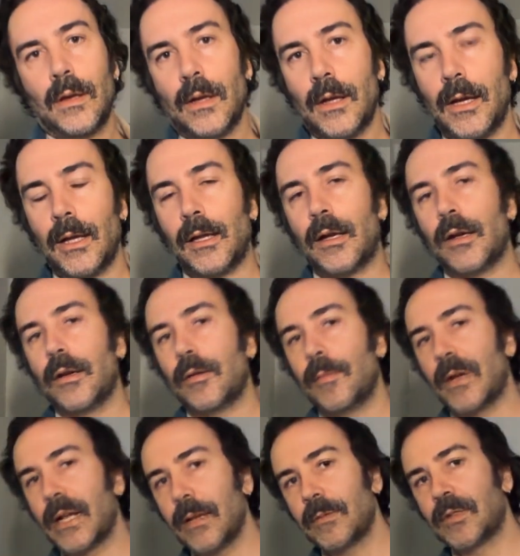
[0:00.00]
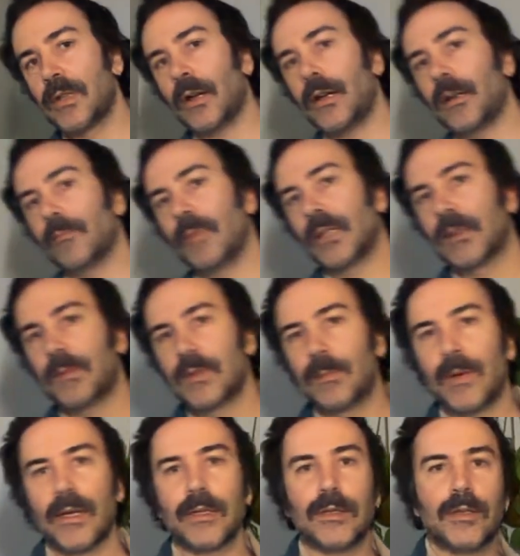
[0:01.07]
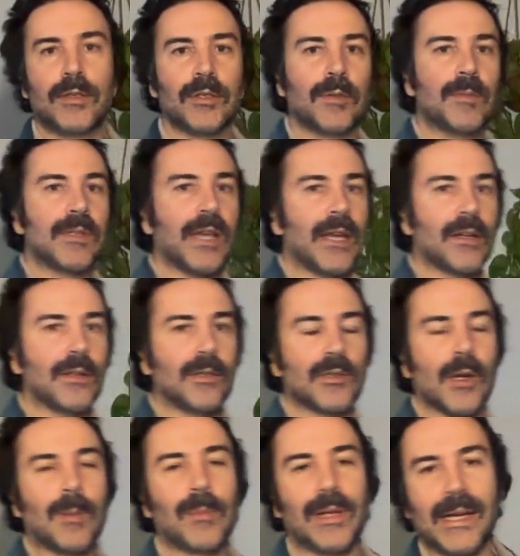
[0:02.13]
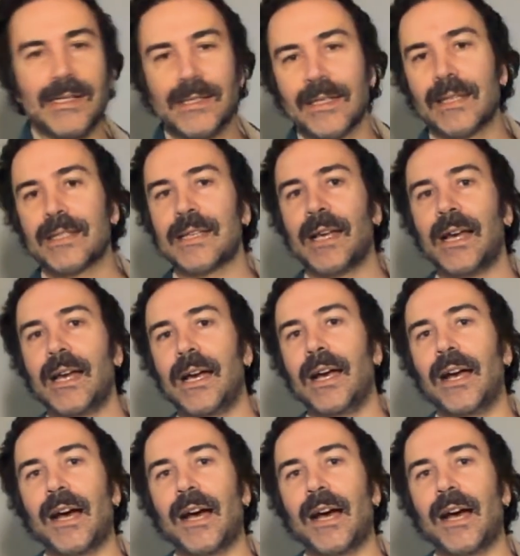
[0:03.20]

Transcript: Hello, my name's John. Welcome to my YouTube channel, John Plays the Guitar.